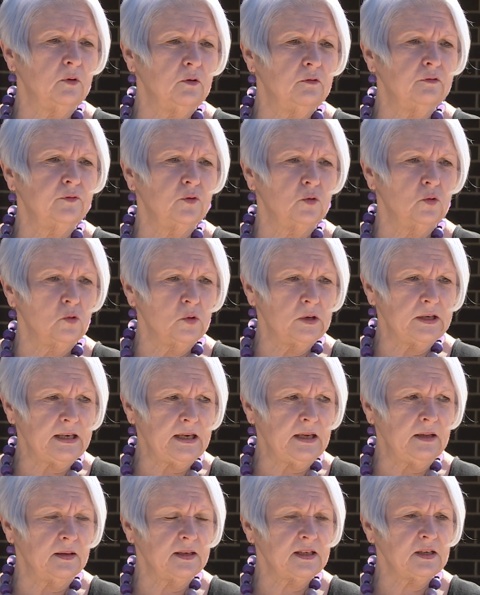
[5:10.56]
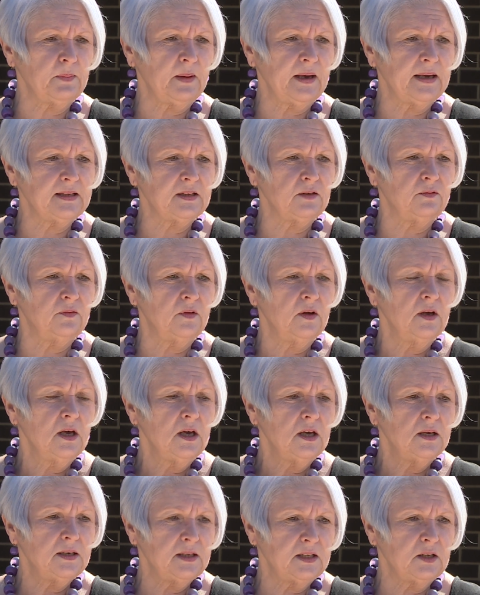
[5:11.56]
move forward in the space of
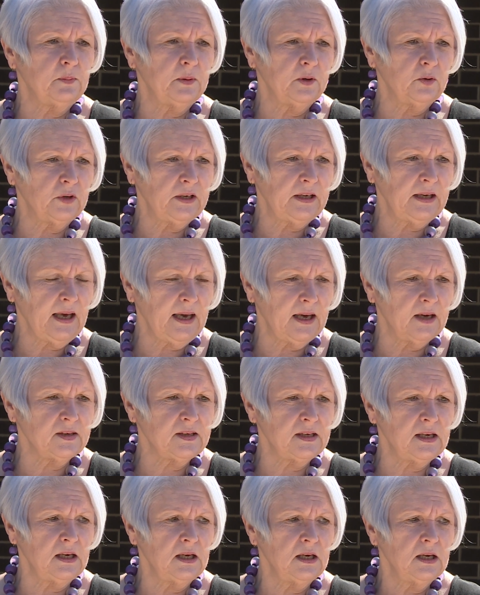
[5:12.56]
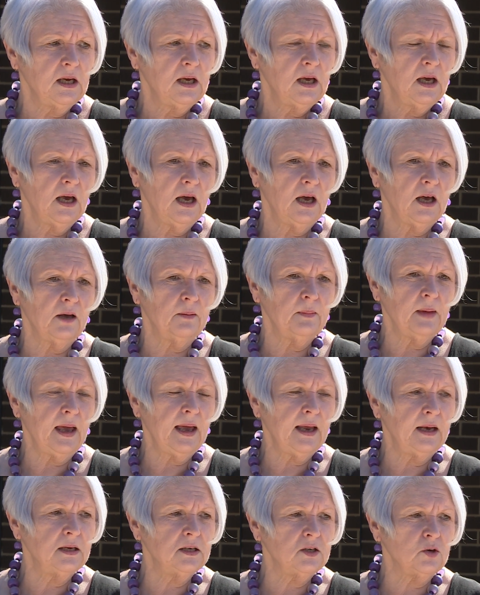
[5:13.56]
disability housing
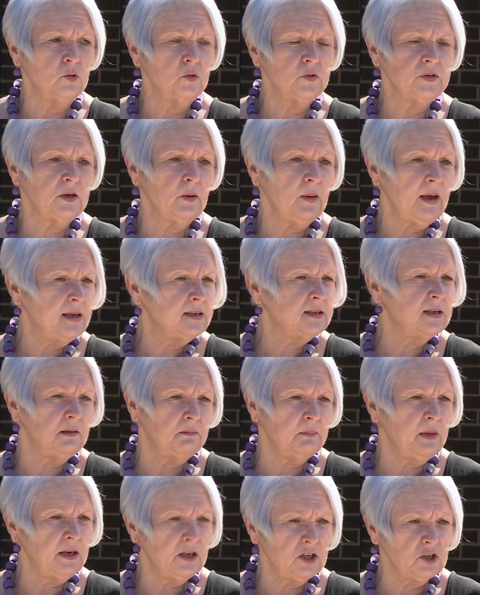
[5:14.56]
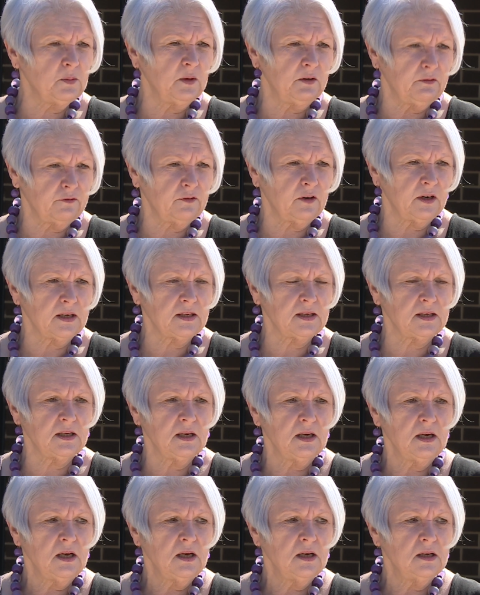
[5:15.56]
and also asset management for us.
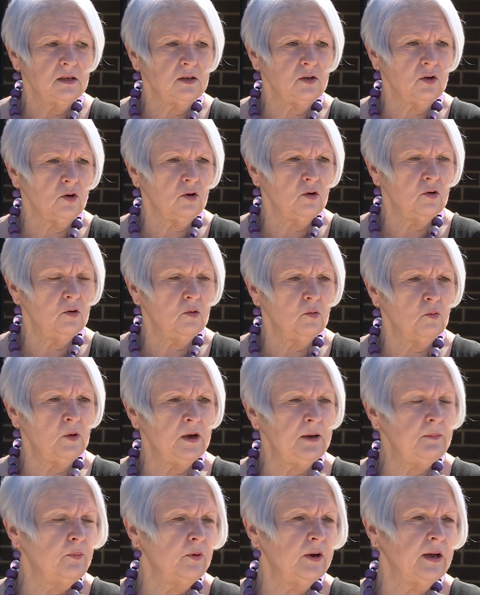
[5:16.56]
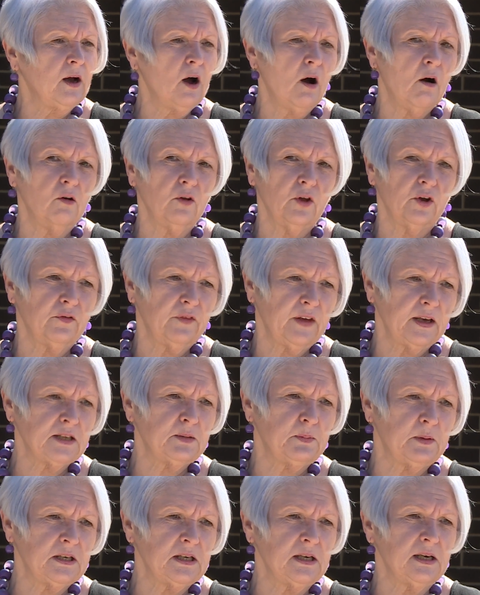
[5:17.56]
So we bring a whole lot of
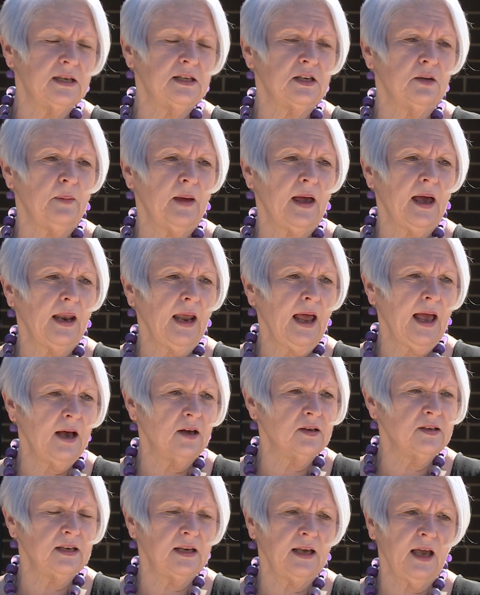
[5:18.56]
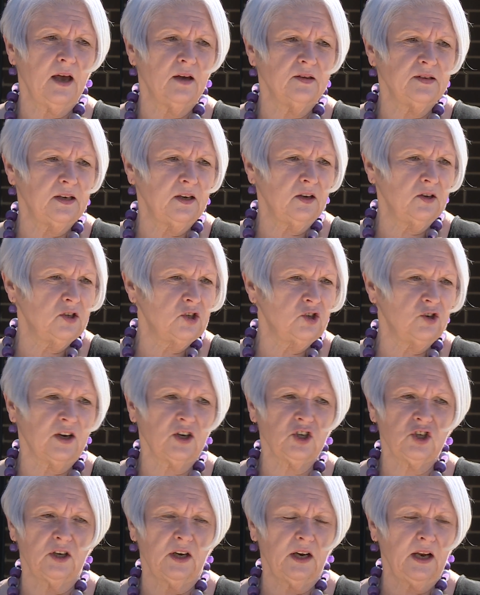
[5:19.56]
expertise about housing
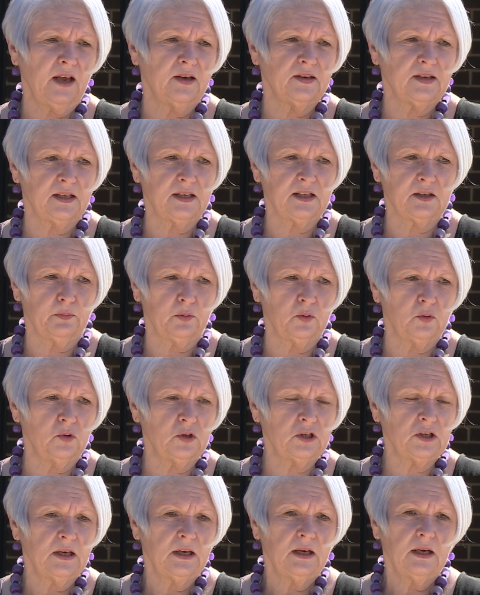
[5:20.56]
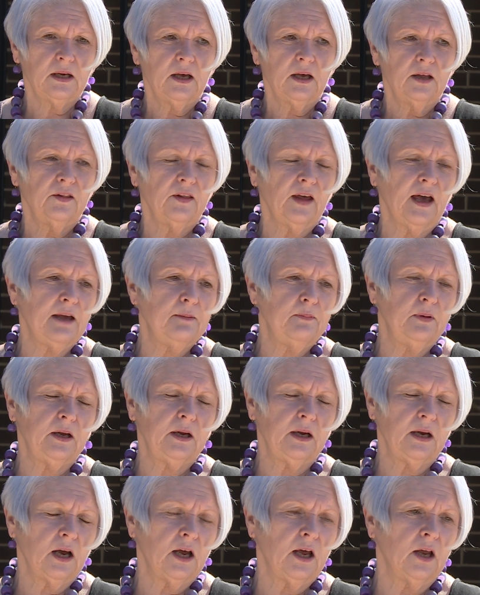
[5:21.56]
construction and housing support. They
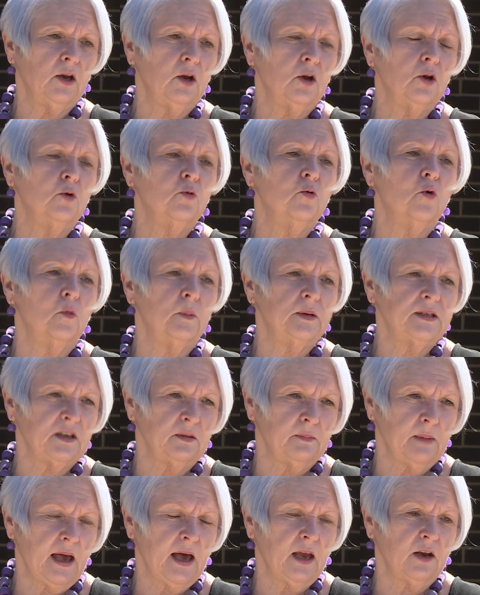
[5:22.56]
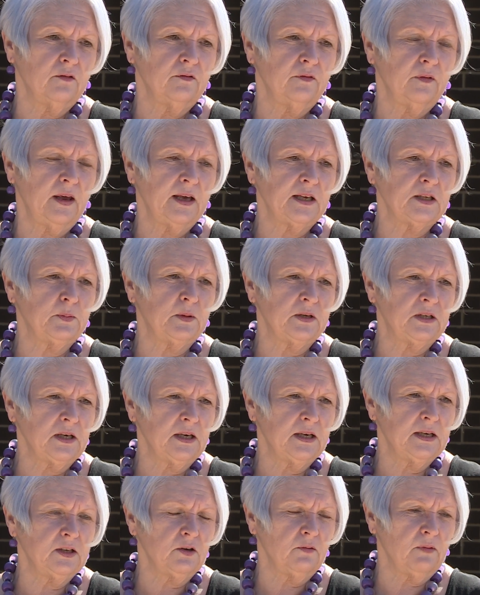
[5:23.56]
bring an enormous amount of
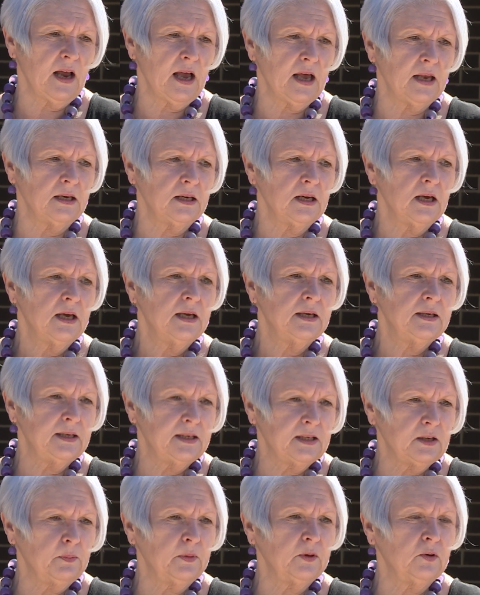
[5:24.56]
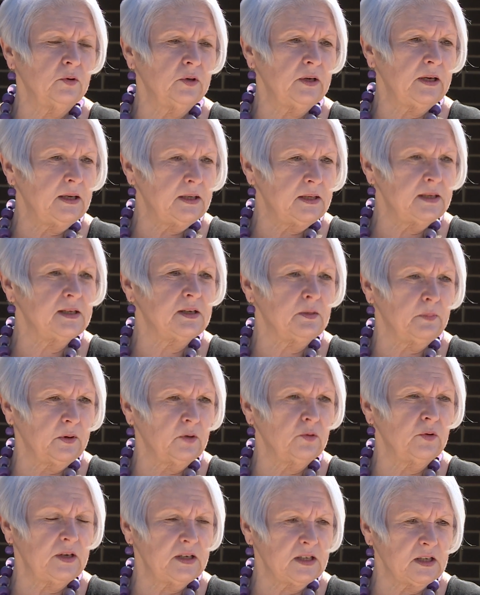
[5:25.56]
expertise around disability and
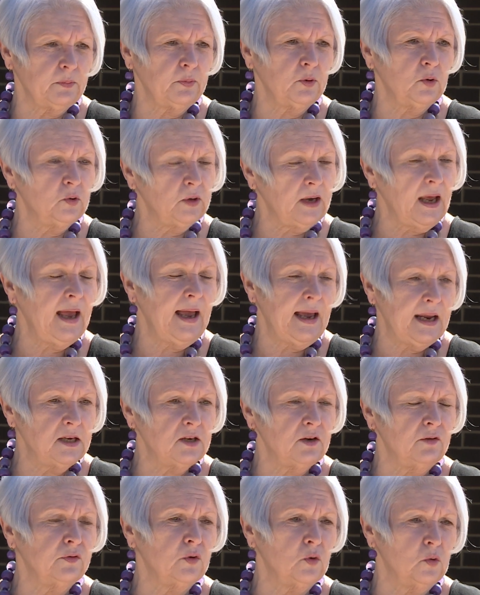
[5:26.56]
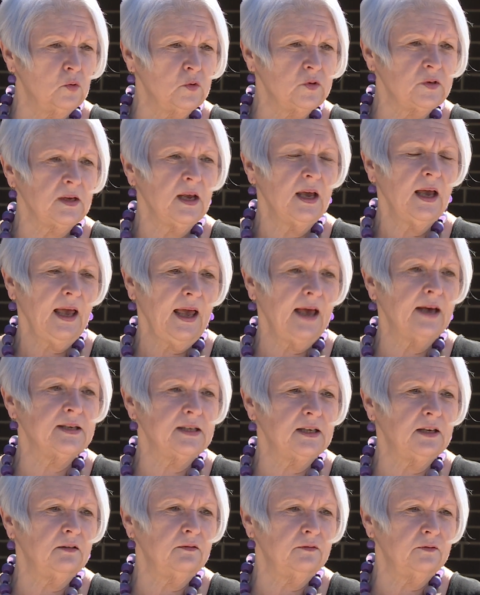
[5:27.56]
disability support and, of course,
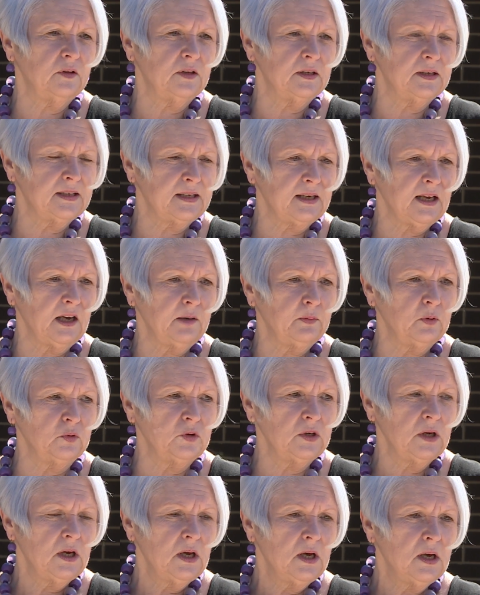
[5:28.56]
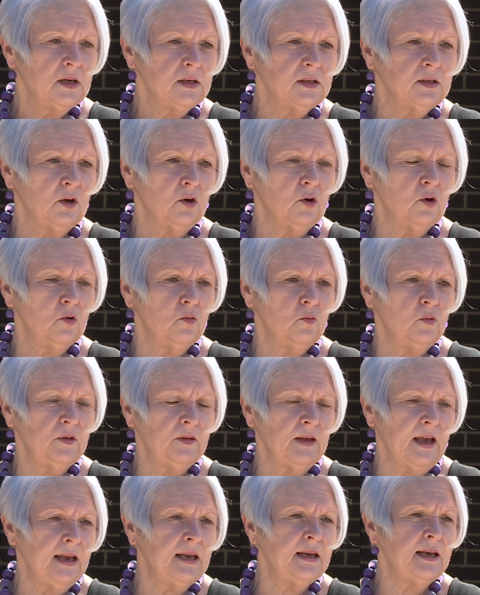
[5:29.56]
housing for the disabled. So
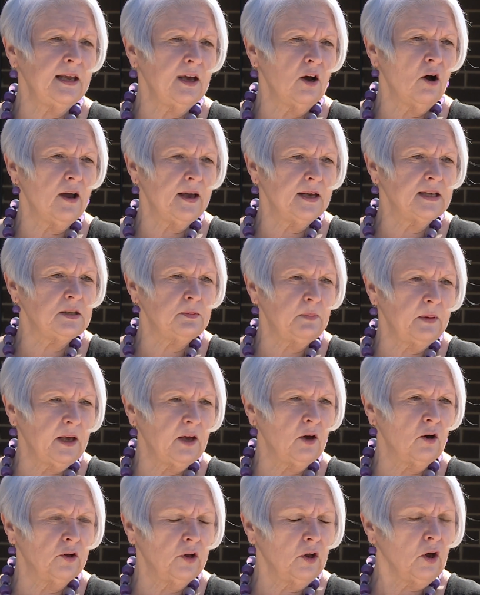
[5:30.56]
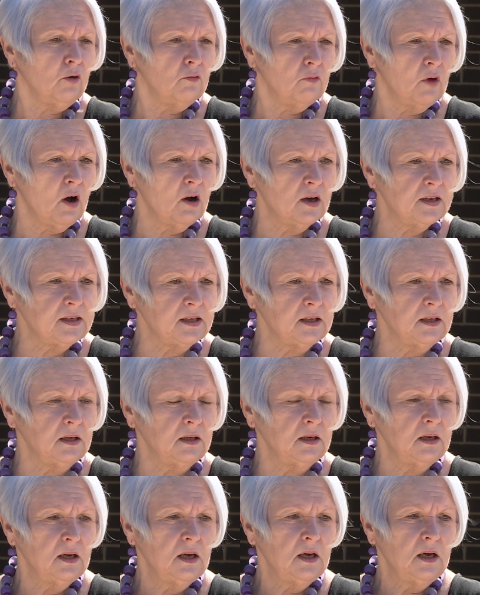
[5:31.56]
with NDIS being on the horizon,
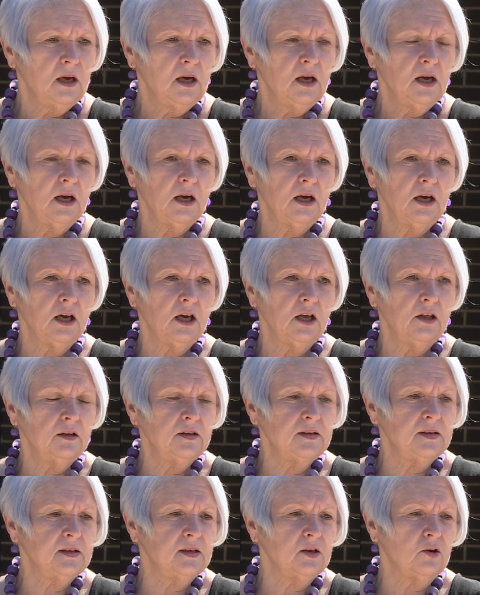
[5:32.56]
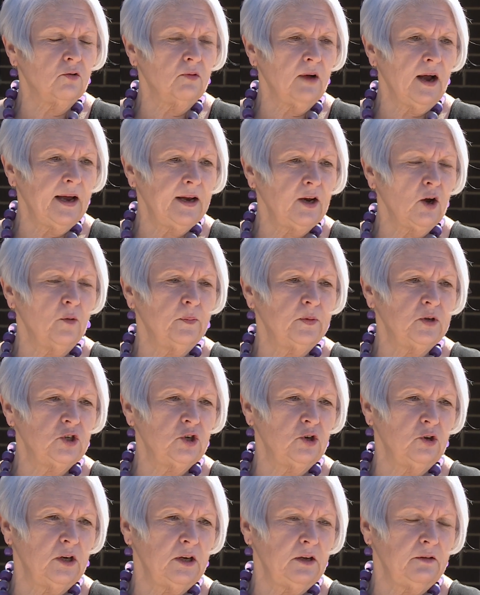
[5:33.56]
this is a great
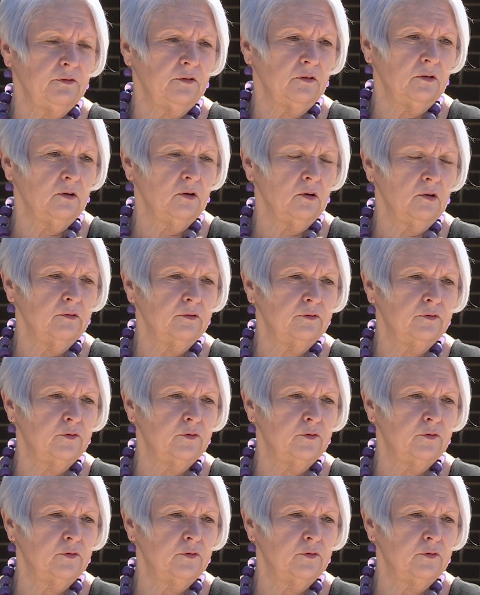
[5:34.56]
opportunity for